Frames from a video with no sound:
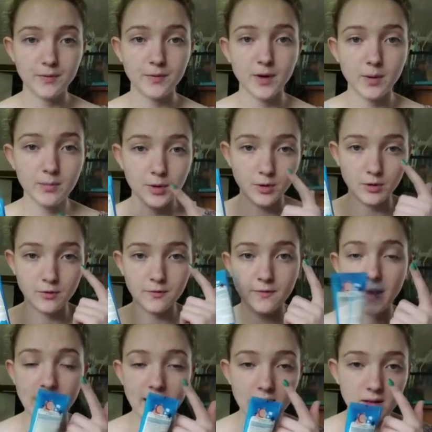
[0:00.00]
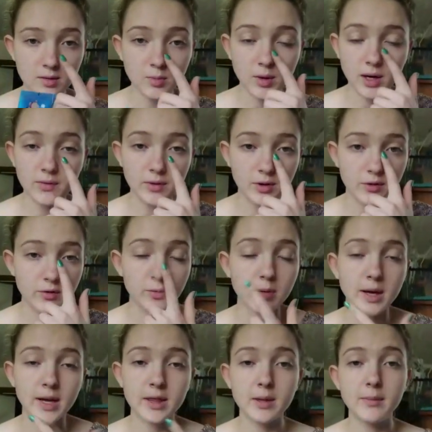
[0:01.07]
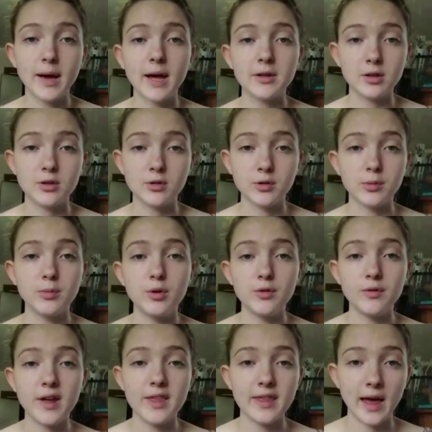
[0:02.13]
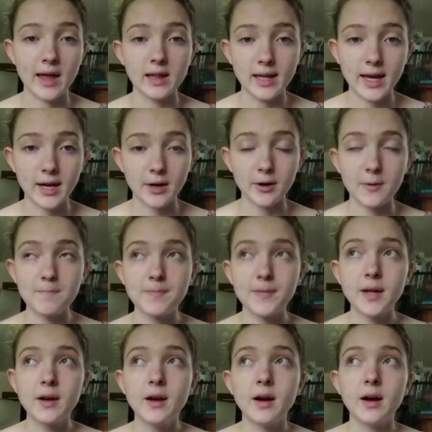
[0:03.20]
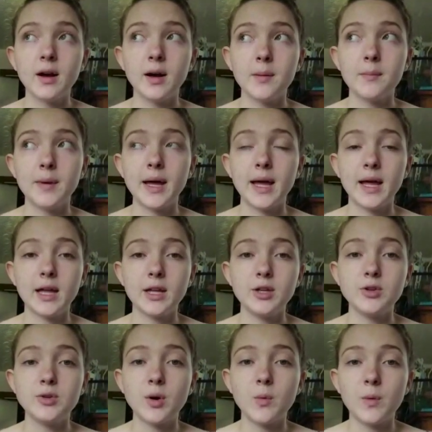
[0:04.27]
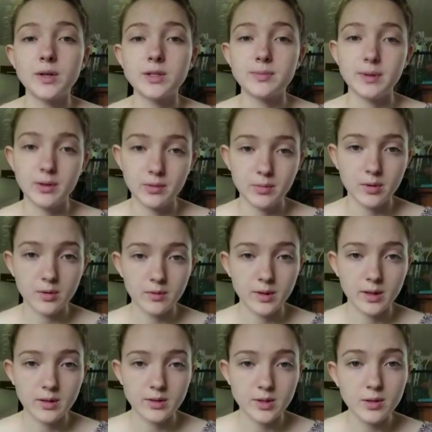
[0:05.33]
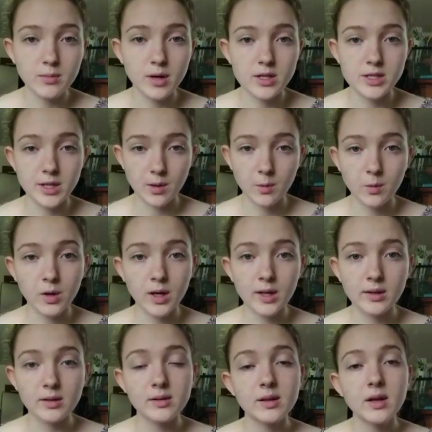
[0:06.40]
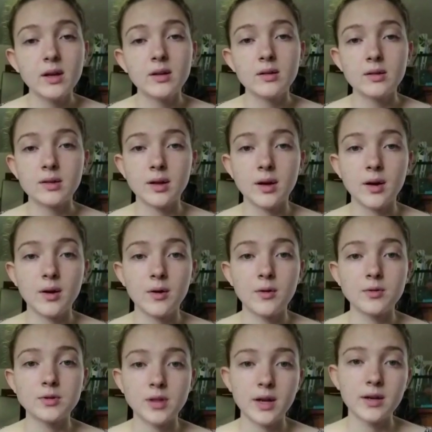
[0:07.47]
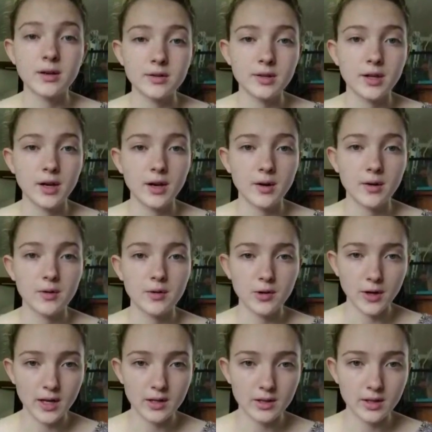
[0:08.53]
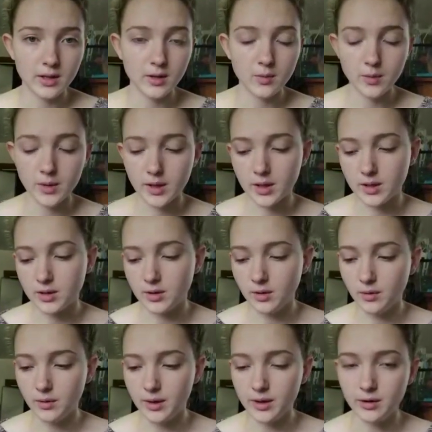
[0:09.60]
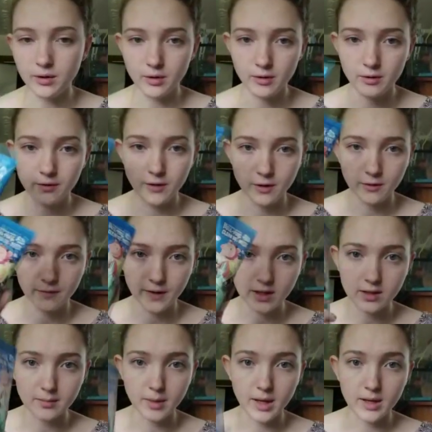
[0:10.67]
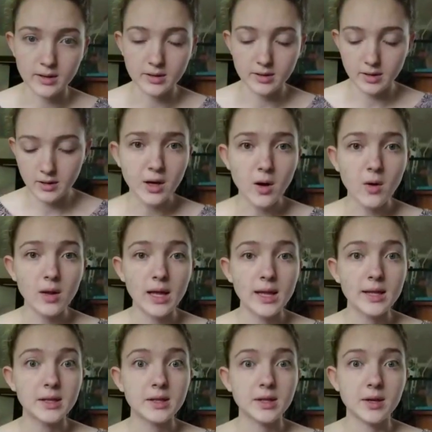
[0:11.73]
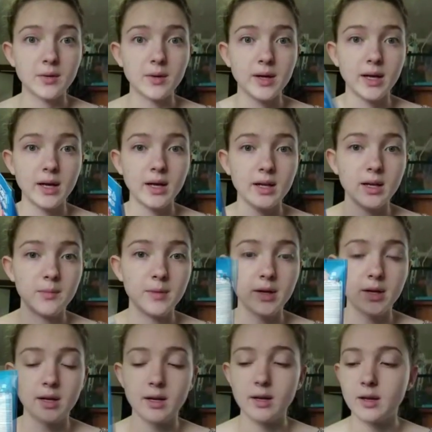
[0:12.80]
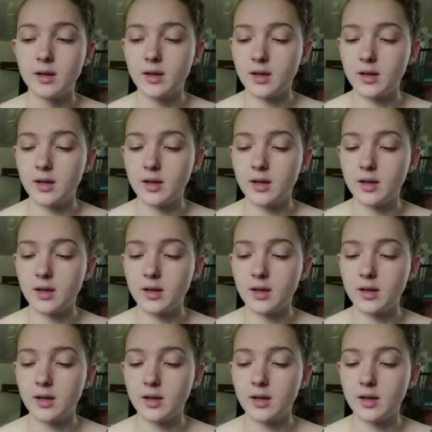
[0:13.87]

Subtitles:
from your face. Wherever you've applied the mask, you're removing that layer. And you don't want to be removing too much at once. So try not to go crazy when doing your face mask. So let's go ahead. I